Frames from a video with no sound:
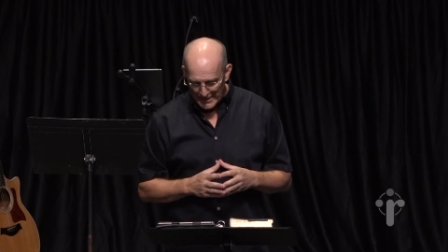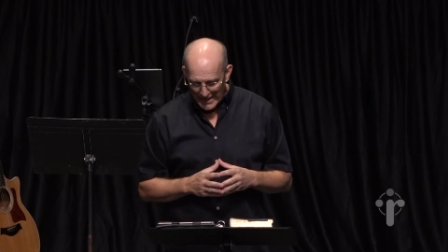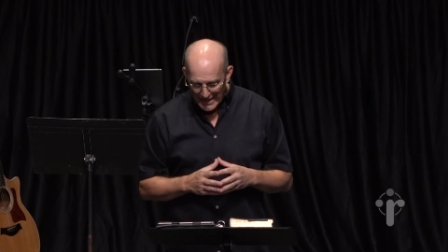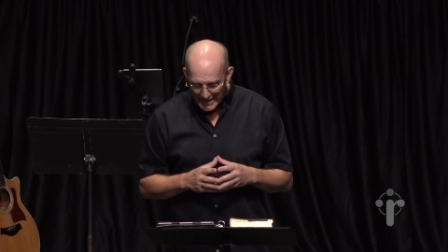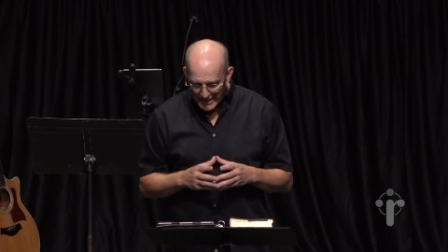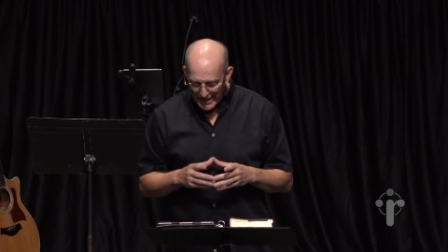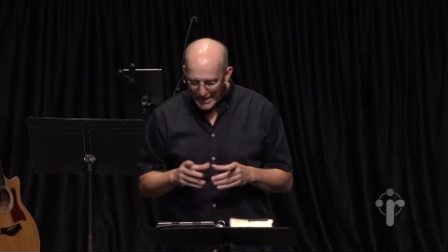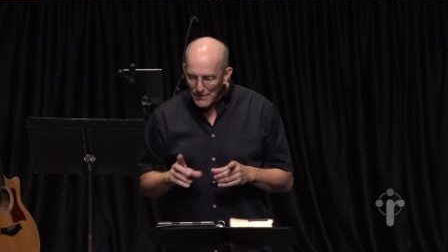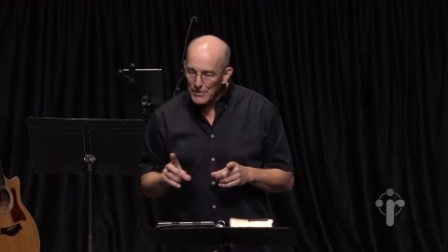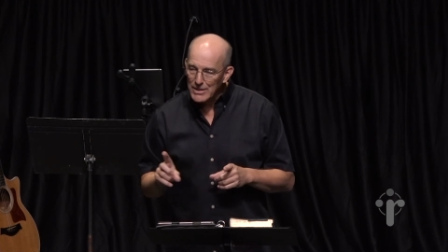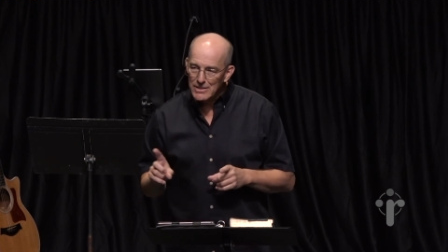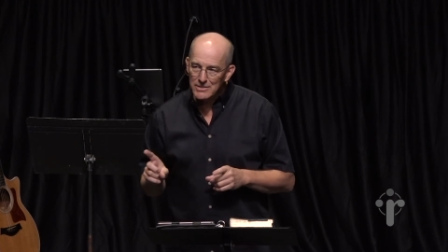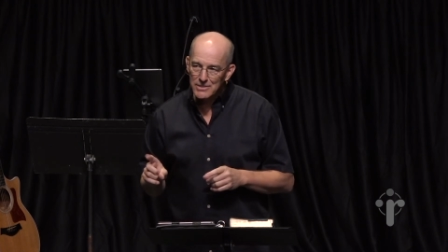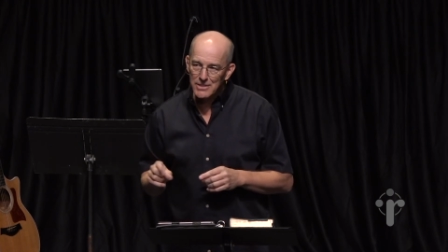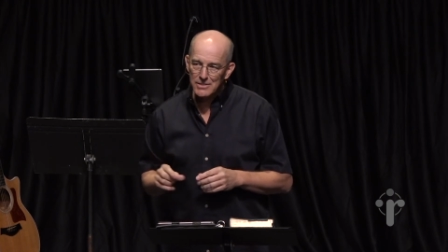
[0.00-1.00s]
And even
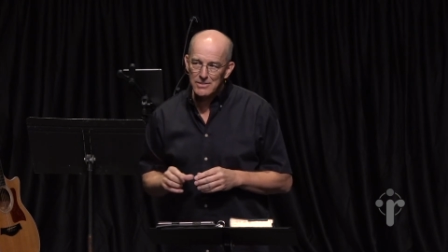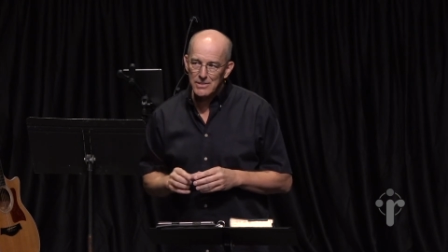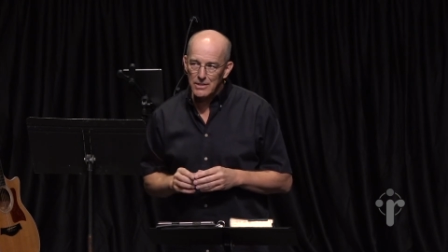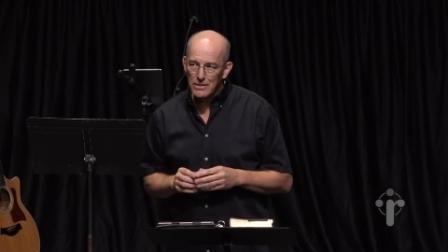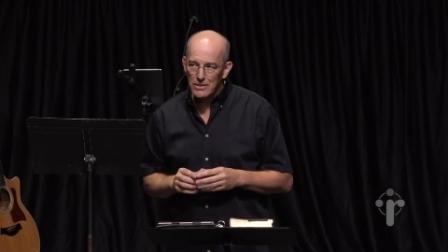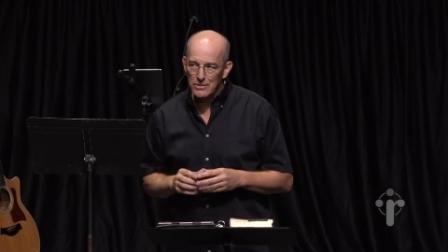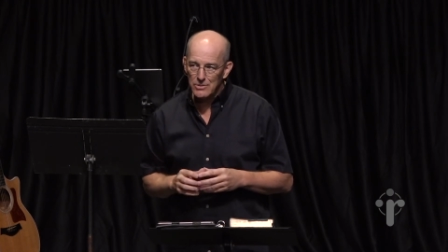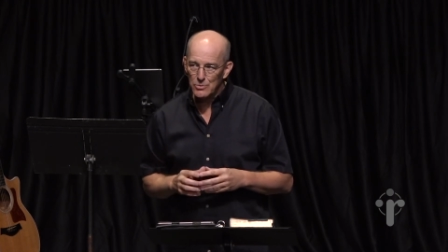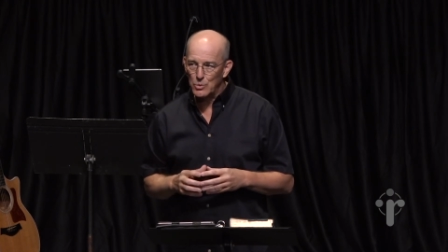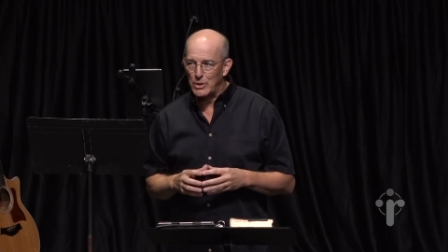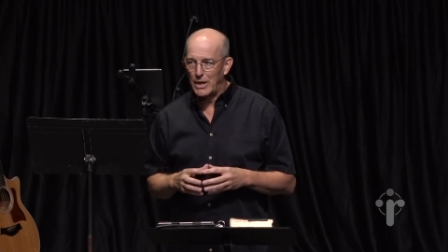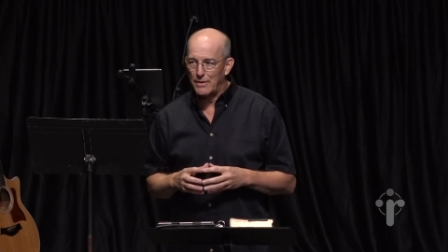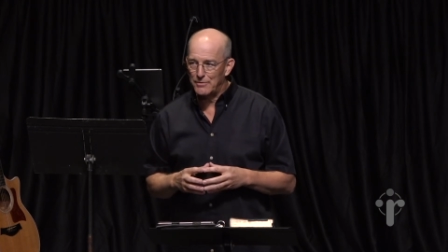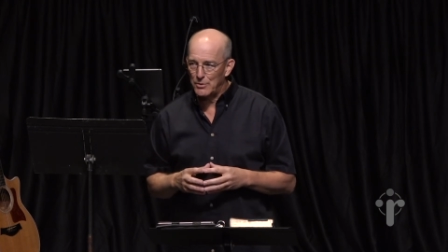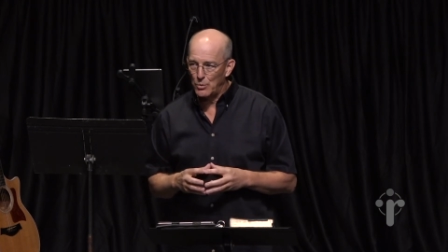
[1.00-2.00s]
his descendants
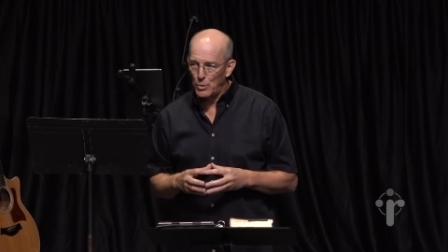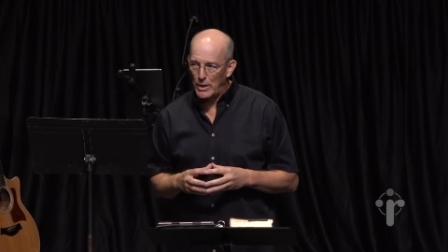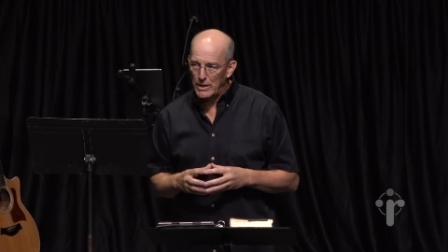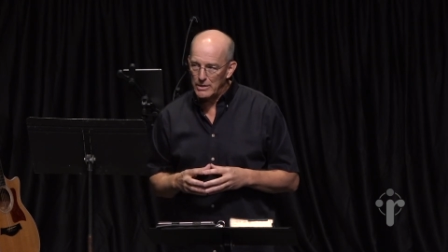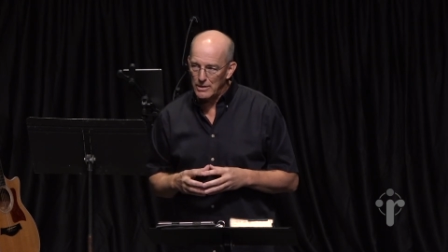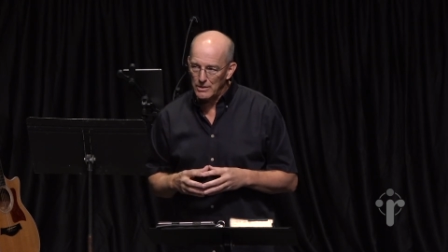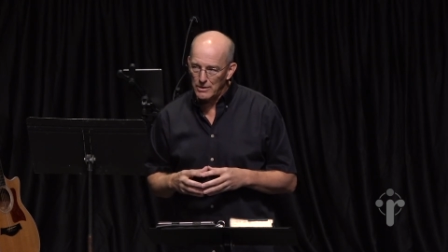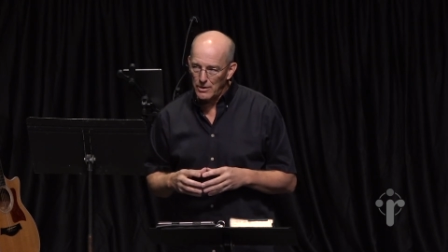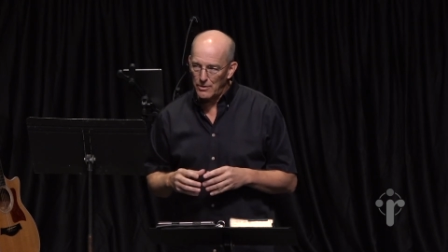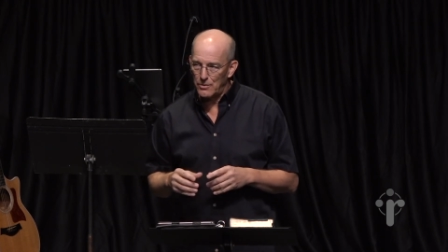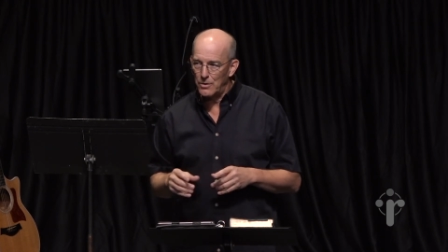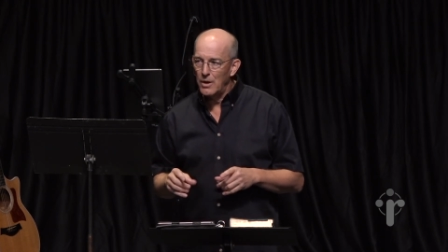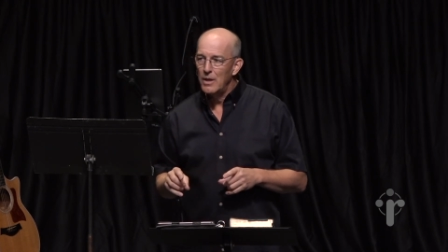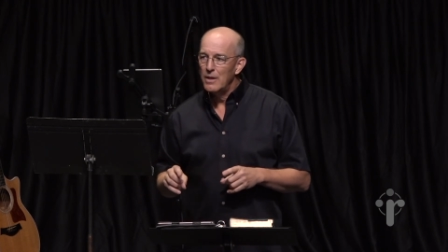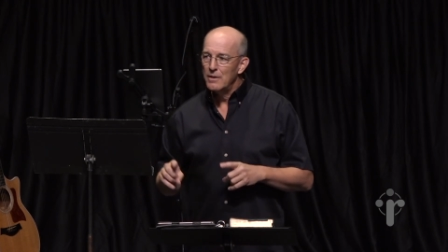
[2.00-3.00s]
would have to wait
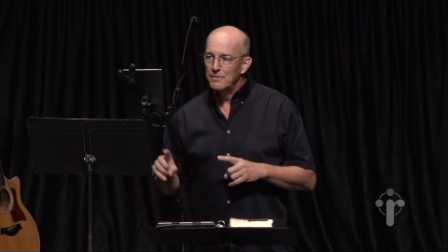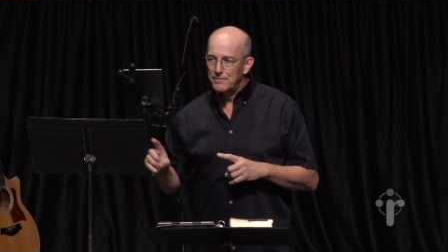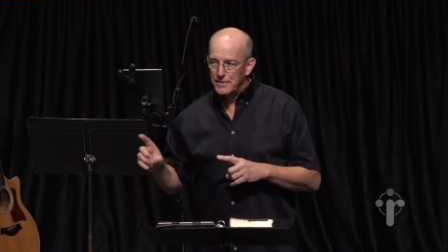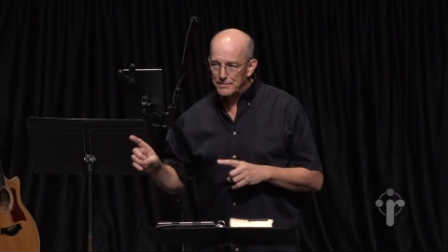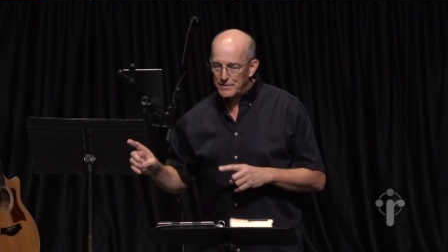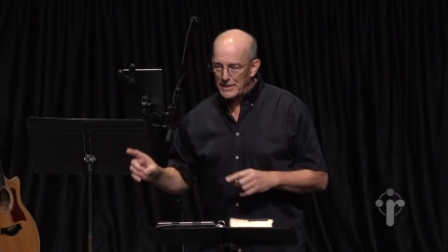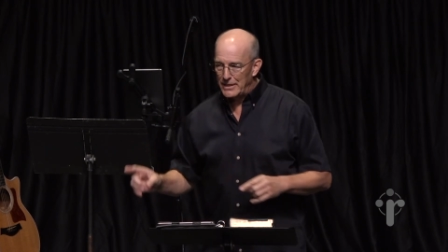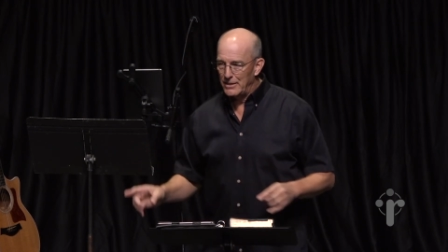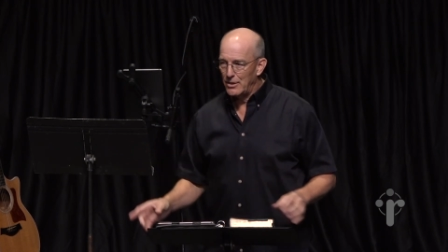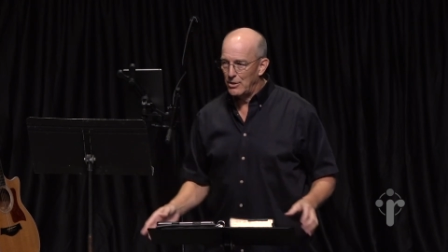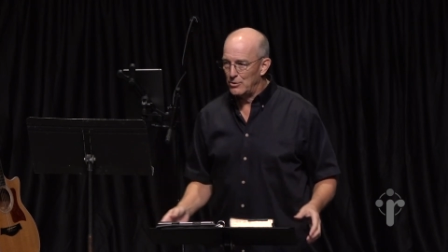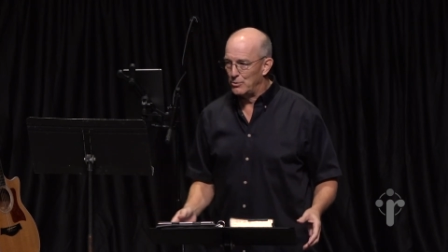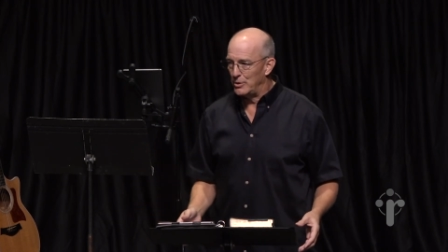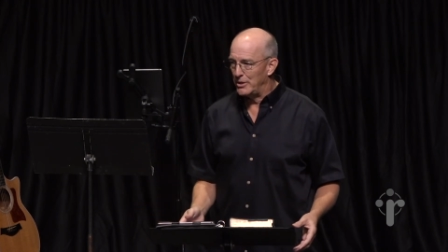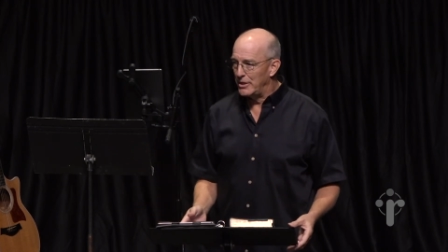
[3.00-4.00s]
another fifteen
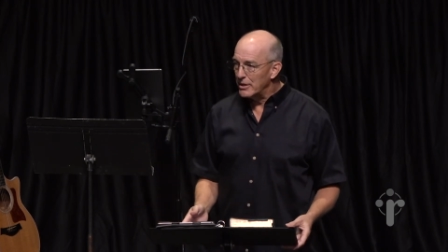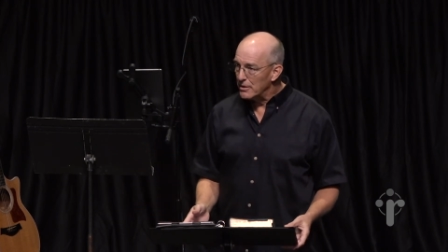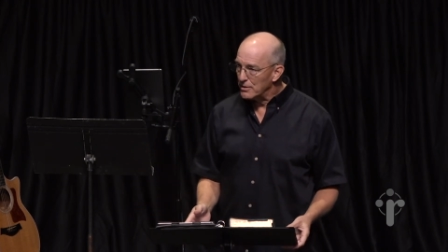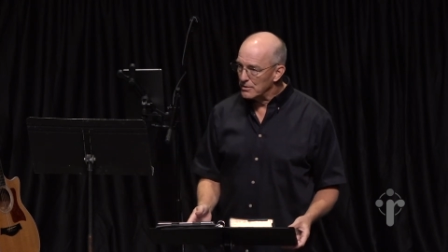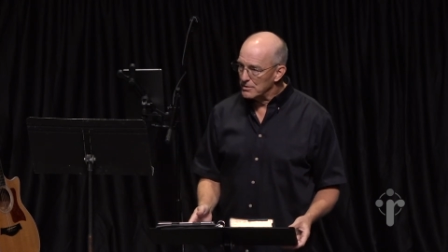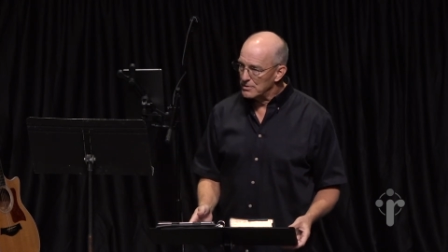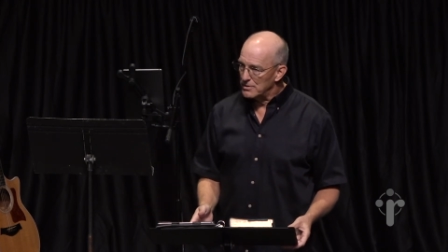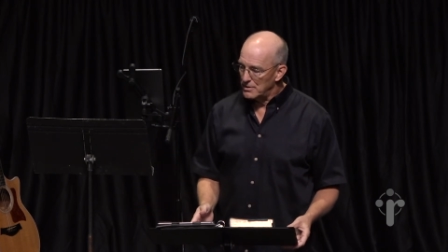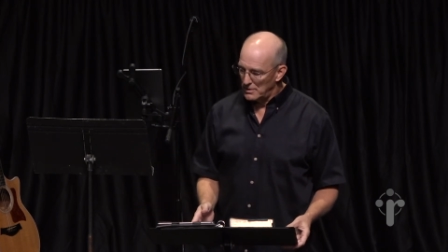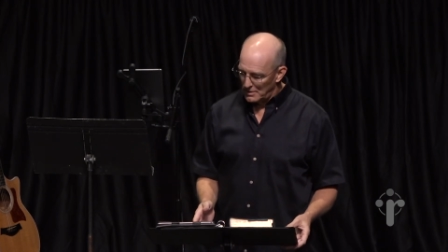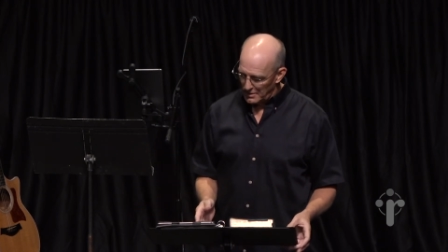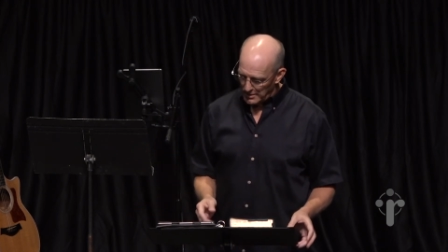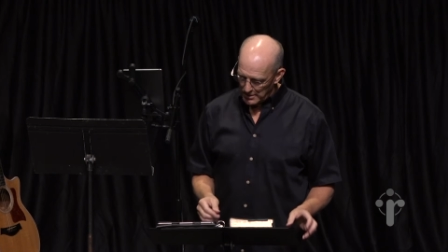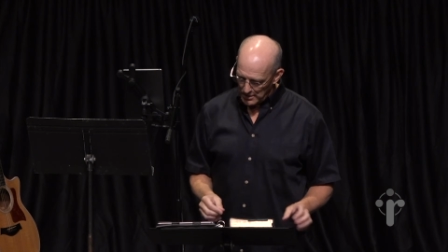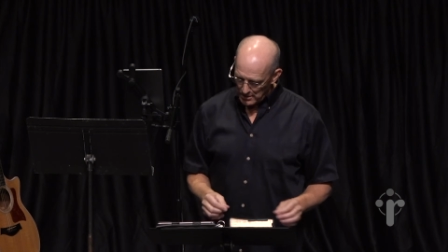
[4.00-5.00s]
hundred years
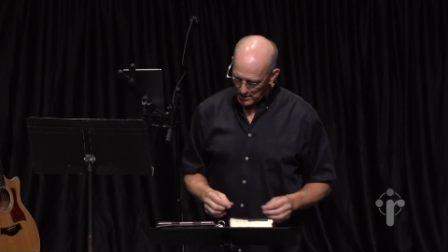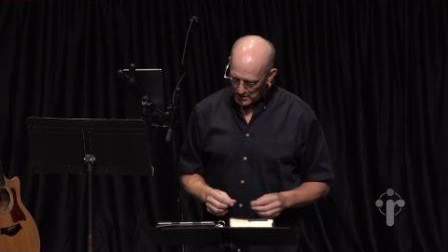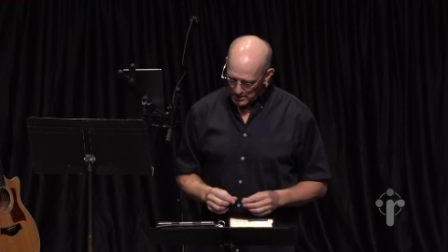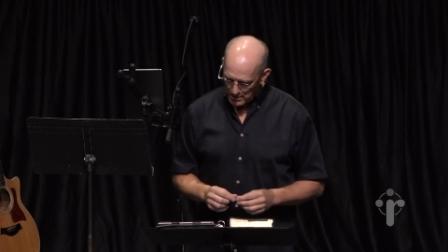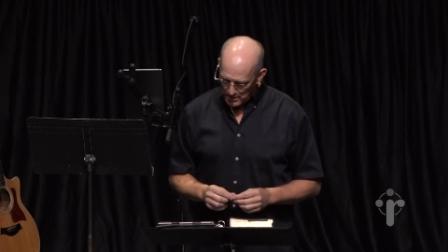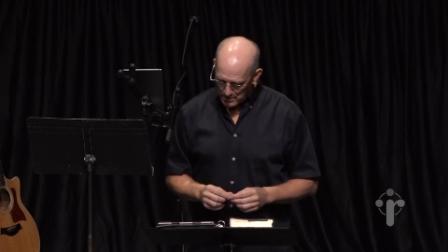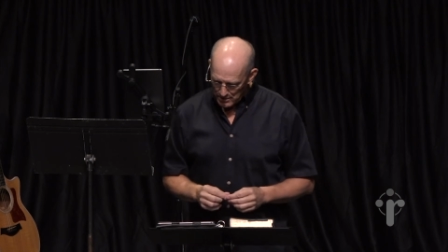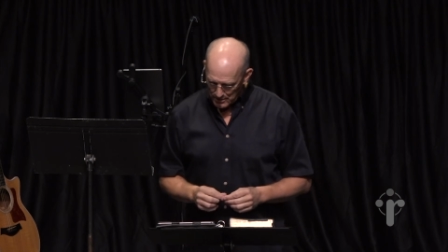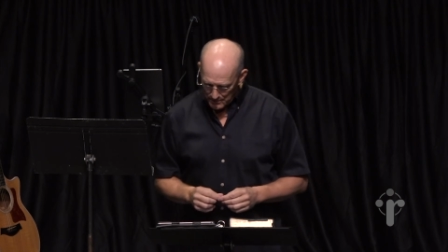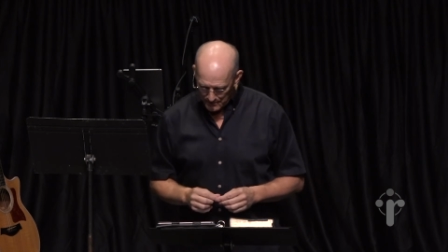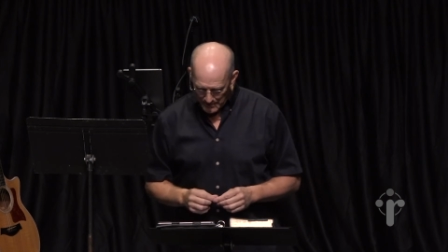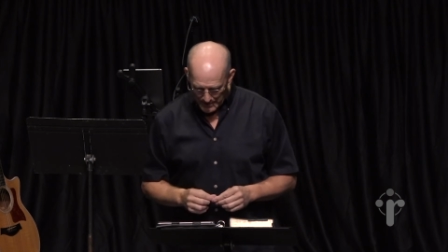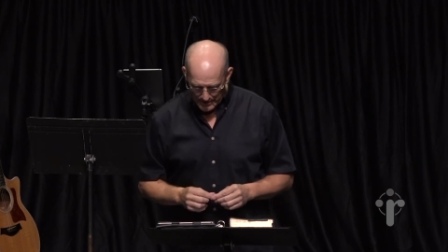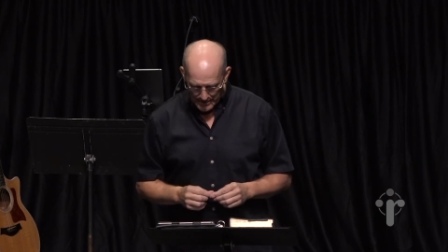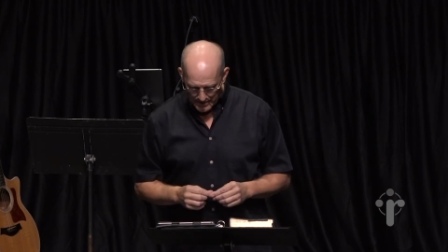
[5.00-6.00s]
to
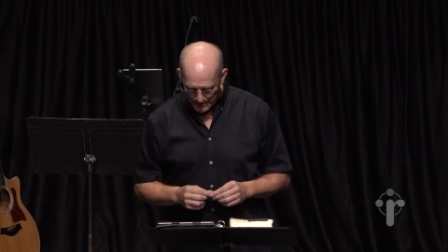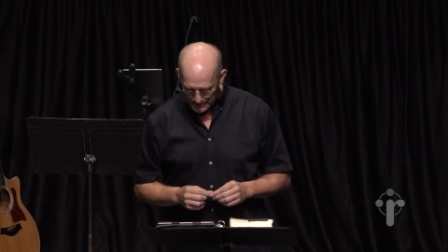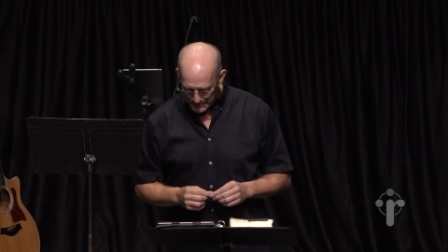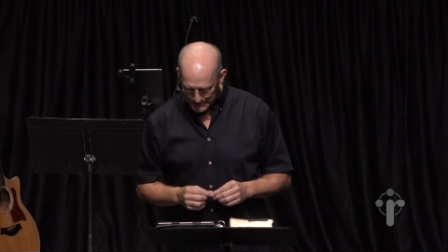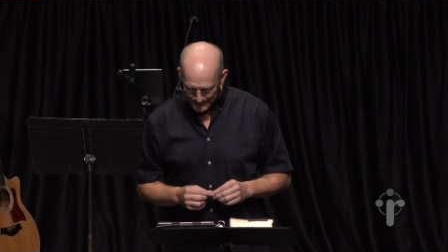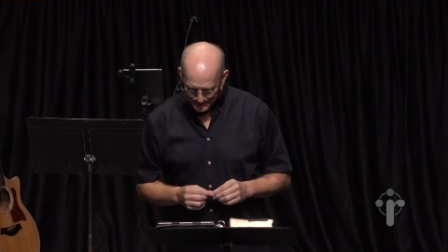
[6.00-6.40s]
find out.